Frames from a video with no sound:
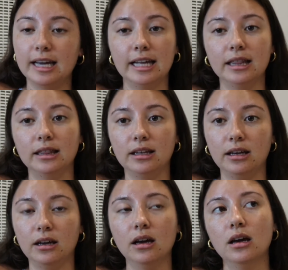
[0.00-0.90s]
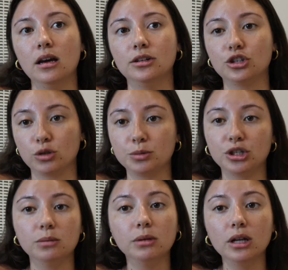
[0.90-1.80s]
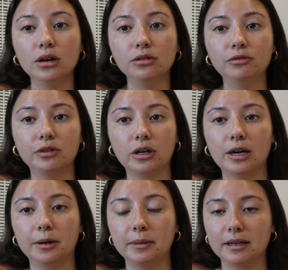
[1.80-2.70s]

in the description below um,